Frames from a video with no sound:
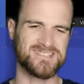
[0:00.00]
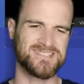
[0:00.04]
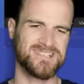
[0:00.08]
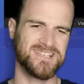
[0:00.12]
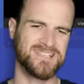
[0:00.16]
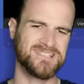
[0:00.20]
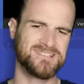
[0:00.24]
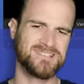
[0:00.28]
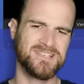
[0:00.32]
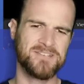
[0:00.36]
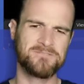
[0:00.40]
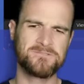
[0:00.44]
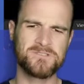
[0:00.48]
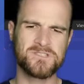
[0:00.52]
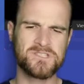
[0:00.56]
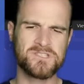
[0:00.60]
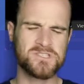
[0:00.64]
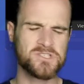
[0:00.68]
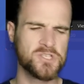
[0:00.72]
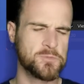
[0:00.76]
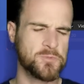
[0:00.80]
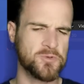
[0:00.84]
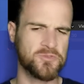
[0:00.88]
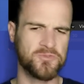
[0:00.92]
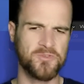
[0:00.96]
As I said, if
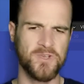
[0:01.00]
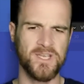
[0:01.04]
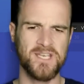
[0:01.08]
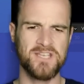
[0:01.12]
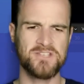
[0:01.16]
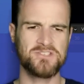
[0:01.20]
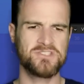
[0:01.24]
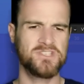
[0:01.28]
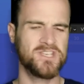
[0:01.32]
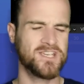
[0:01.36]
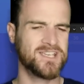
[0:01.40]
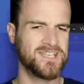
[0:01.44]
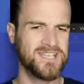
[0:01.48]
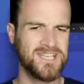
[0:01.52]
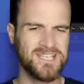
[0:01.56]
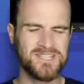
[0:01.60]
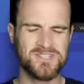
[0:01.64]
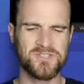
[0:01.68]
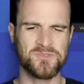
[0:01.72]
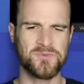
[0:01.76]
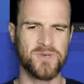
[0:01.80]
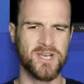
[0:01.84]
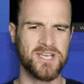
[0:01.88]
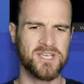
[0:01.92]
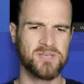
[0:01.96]
it's super finished, you can
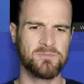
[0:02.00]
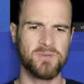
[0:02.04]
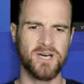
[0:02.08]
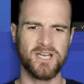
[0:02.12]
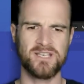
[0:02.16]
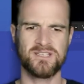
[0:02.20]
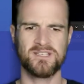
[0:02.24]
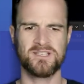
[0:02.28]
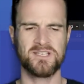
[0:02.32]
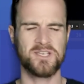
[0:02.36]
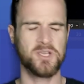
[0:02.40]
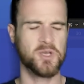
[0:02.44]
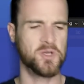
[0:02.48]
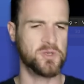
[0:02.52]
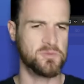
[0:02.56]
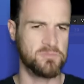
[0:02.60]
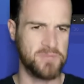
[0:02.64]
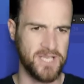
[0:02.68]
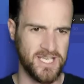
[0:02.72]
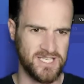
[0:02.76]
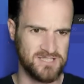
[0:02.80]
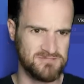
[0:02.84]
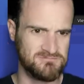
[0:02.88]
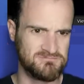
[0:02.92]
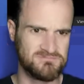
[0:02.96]
hit the render button and go
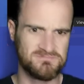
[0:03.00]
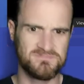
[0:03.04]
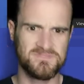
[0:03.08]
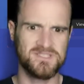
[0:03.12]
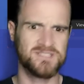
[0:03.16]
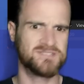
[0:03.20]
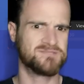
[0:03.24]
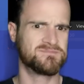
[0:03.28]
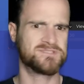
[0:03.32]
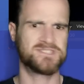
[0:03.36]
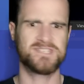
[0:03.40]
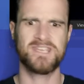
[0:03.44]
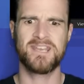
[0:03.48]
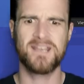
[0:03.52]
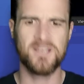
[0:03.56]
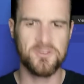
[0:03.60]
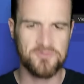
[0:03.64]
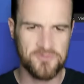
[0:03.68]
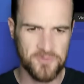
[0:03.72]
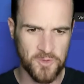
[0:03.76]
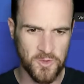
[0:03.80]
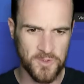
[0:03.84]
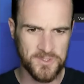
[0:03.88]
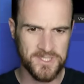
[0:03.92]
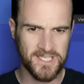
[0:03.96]
to bed. And
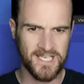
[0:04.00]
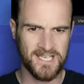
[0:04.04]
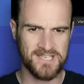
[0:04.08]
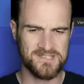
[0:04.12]
set it at